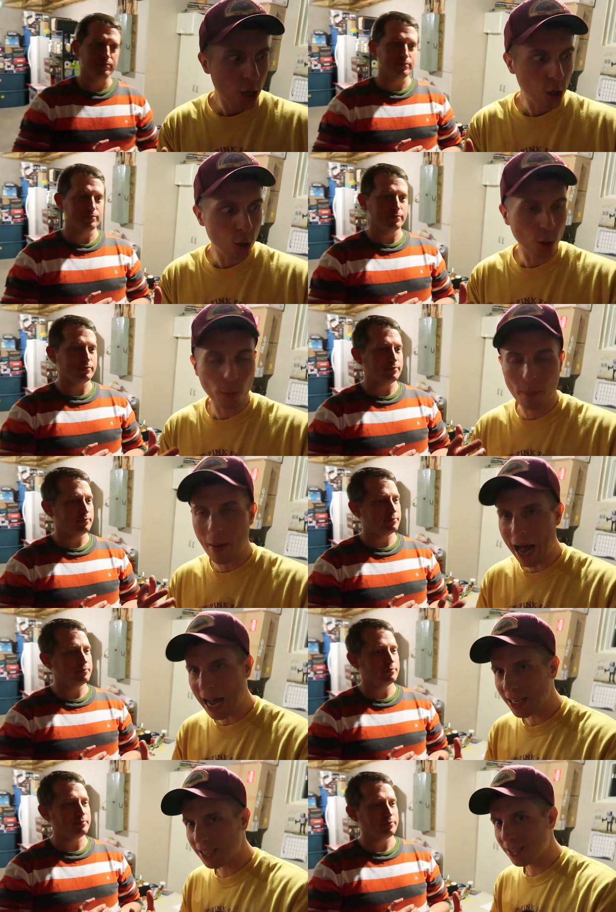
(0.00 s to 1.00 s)
Speaker 1: Your
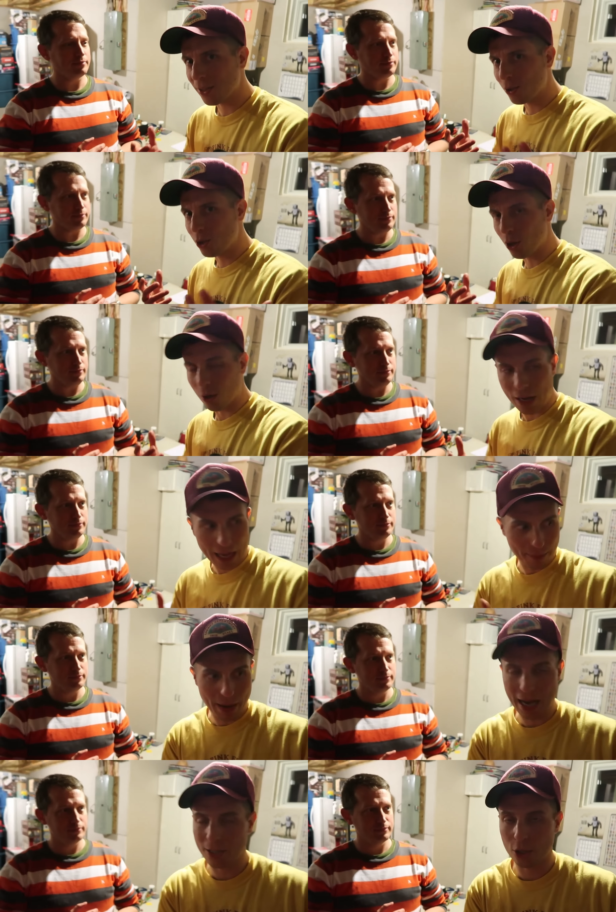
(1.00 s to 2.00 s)
boxed, or
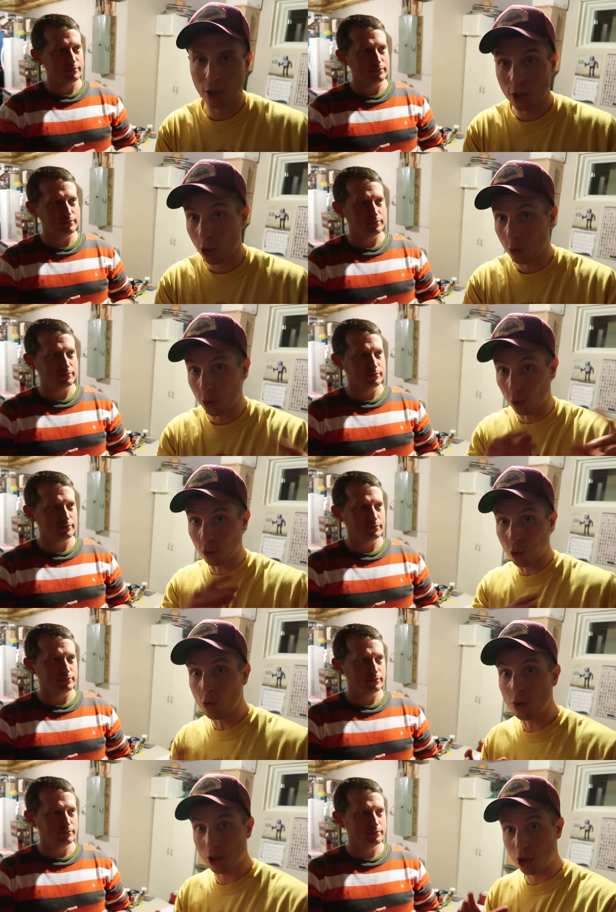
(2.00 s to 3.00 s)
not boxed G.I. Joe, your
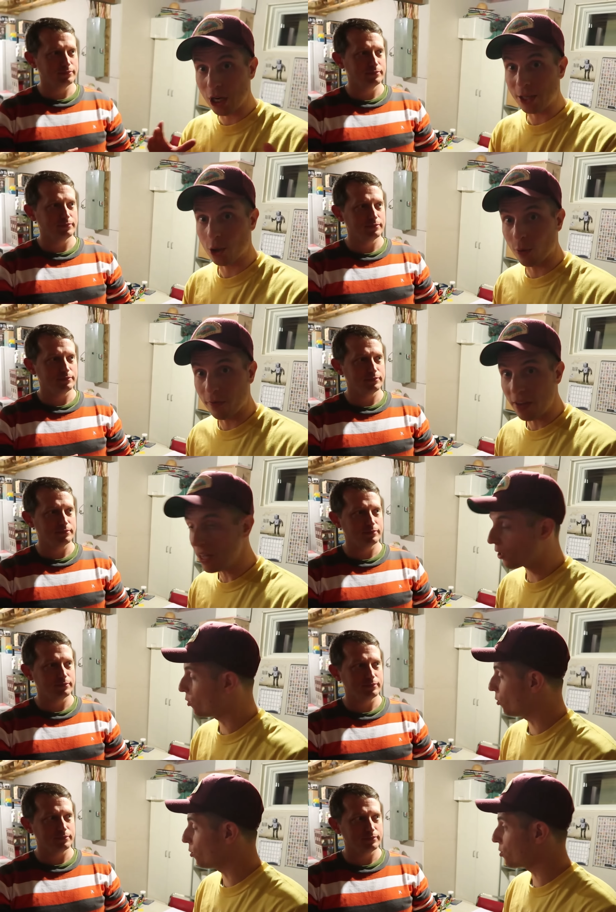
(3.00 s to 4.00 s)
loose G.I. Joe
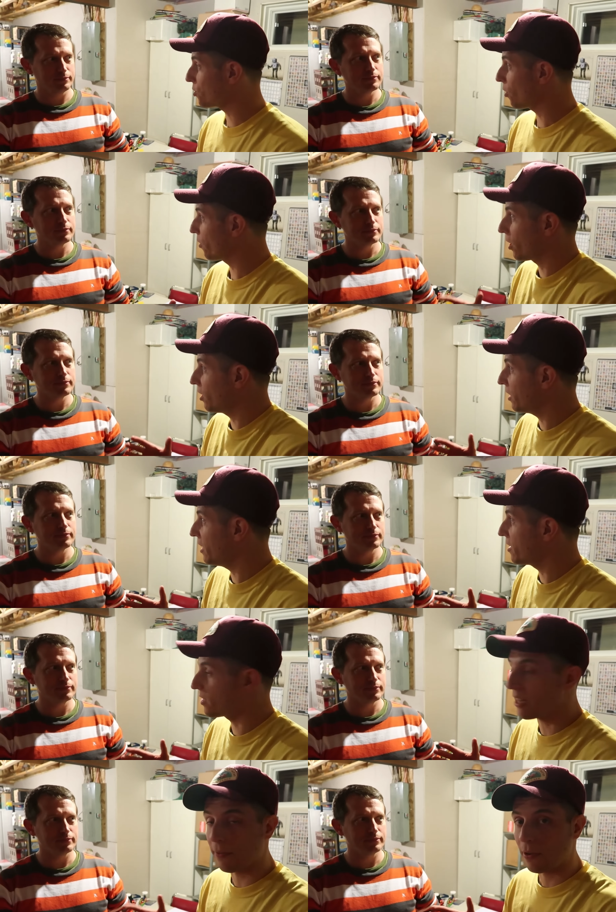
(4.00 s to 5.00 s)
vehicles are the
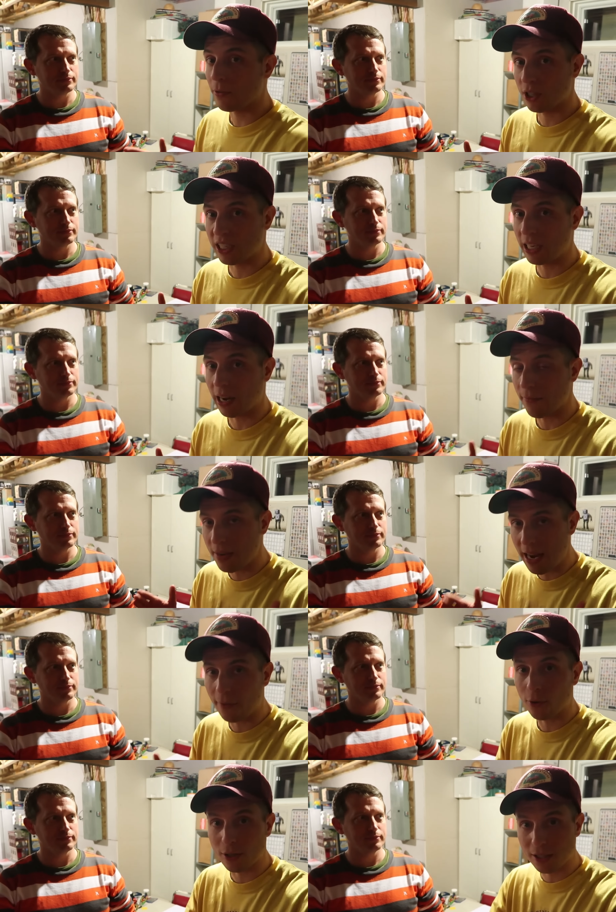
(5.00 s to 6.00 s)
cleanest I've ever seen. I've
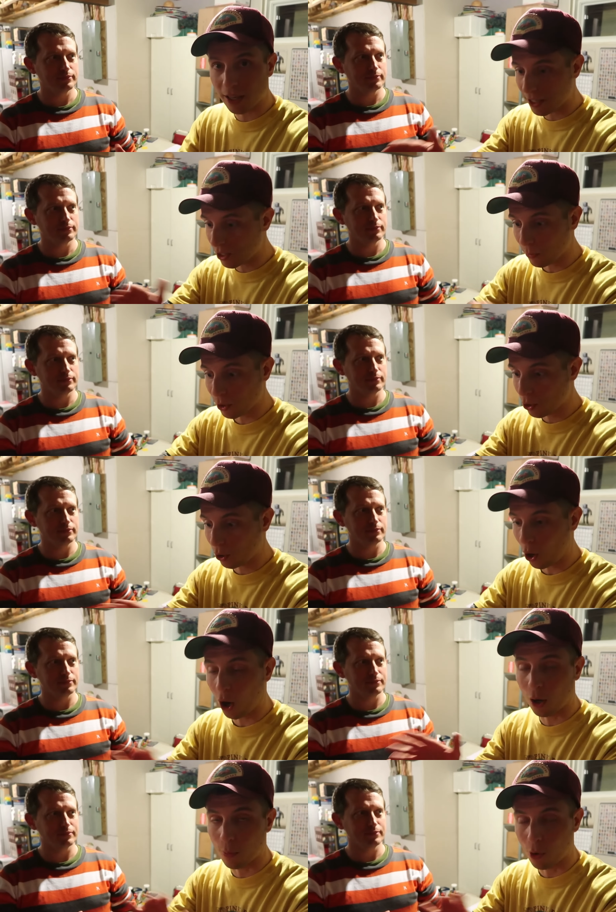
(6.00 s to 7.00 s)
never, it's like someone
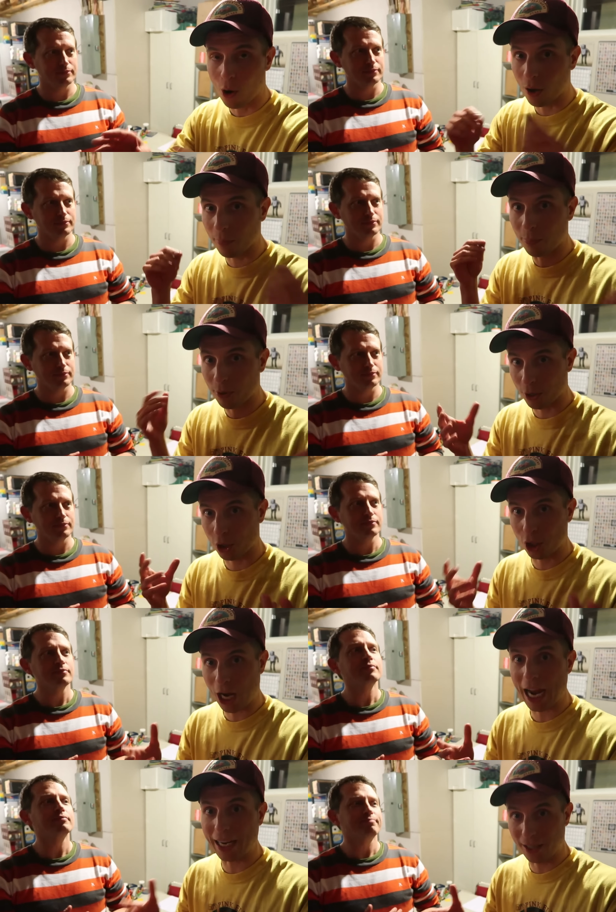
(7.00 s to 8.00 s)
took Armor All and put a
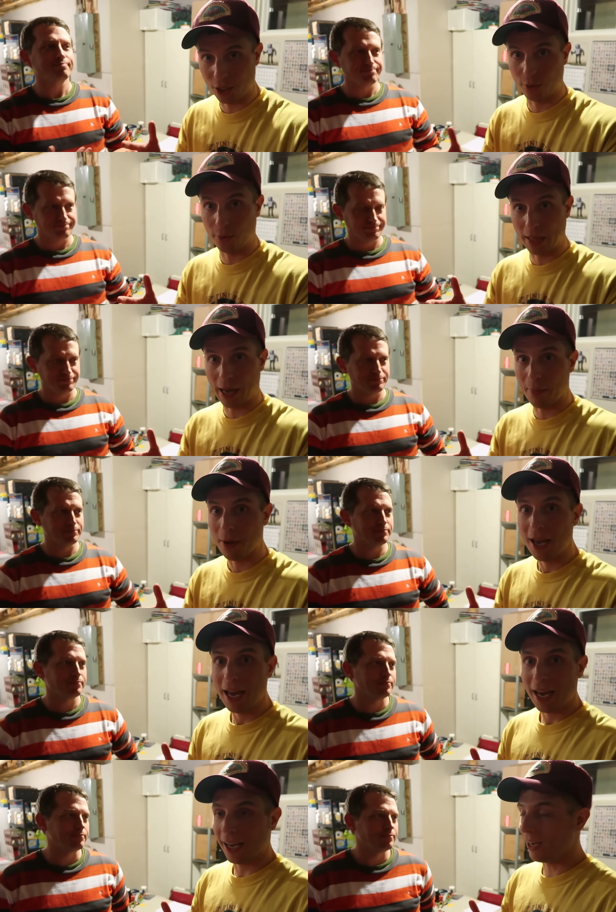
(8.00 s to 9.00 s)
shine to
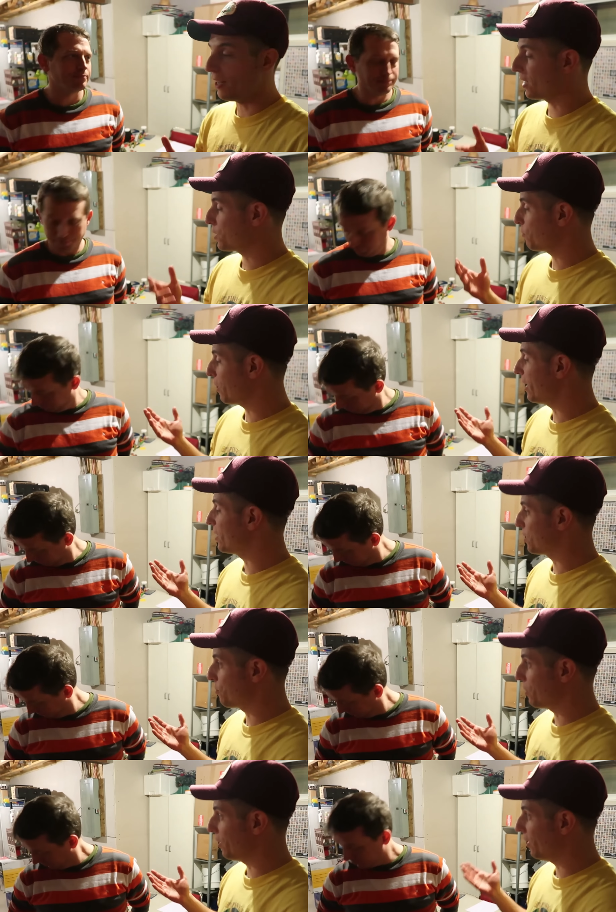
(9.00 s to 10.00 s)
them. And he
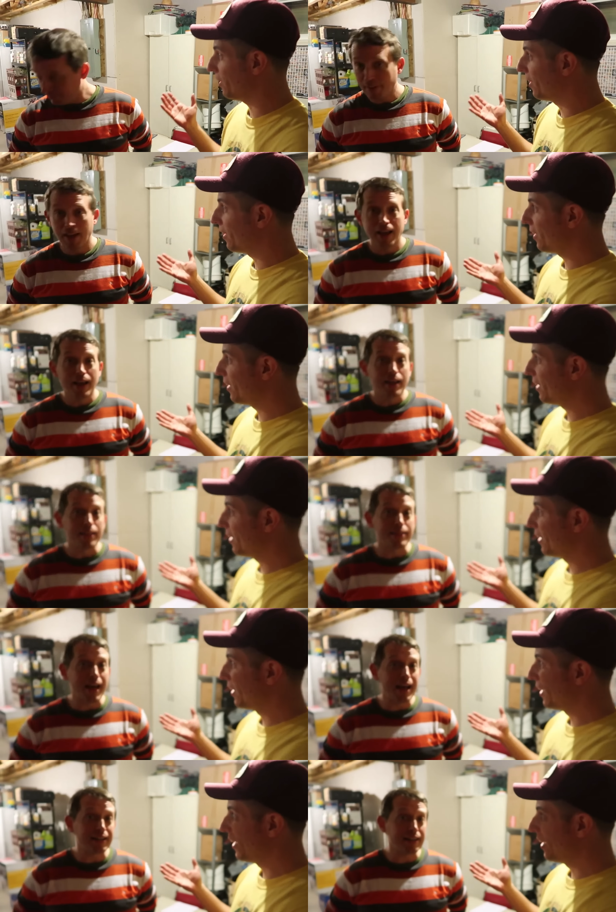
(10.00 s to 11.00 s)
explained to me
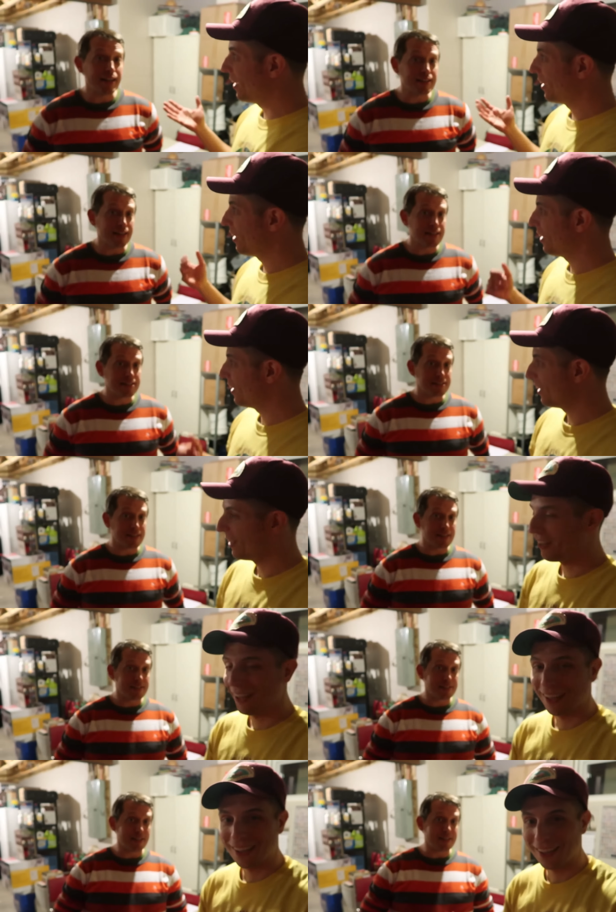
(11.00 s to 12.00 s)
that it, it's
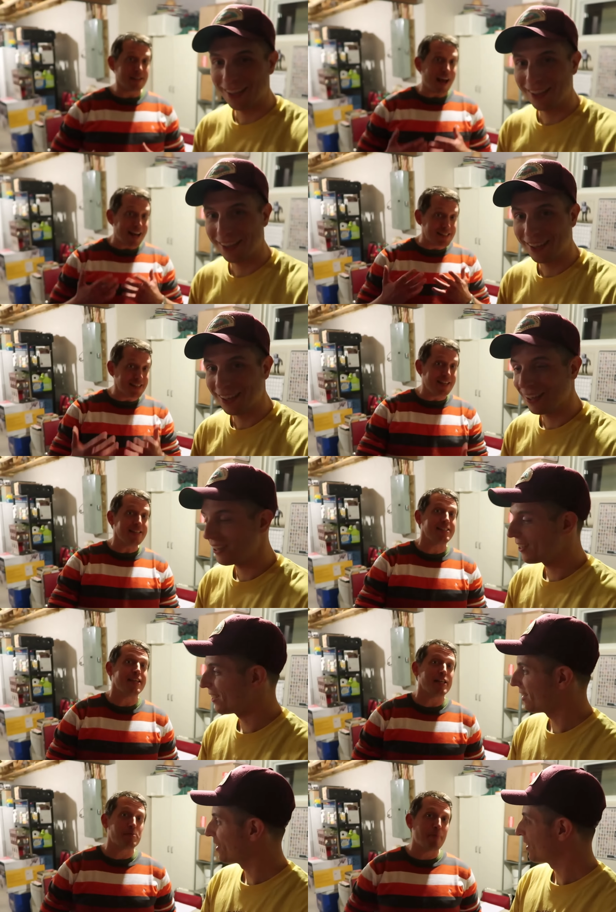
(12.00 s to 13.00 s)
it's
Speaker 2: as
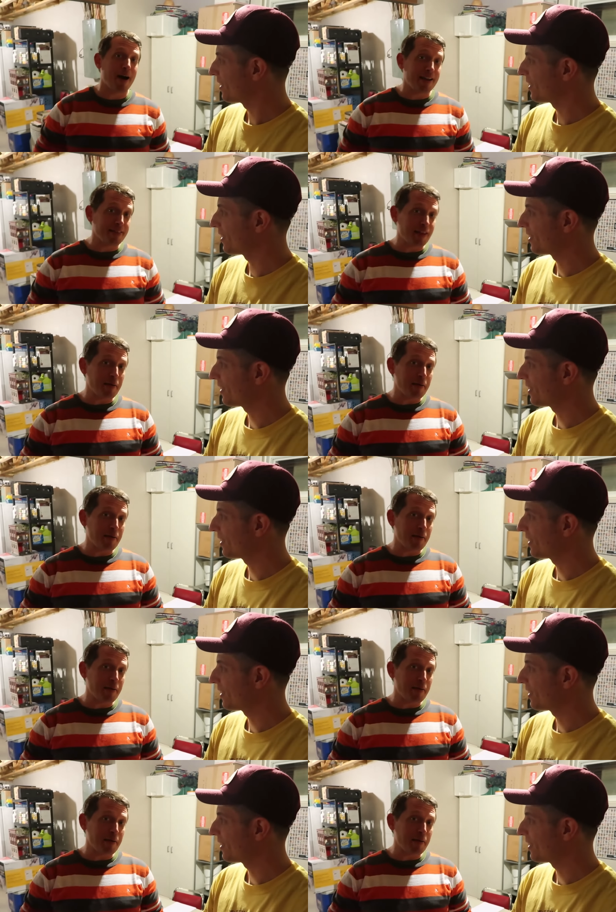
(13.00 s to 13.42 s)
easy as buying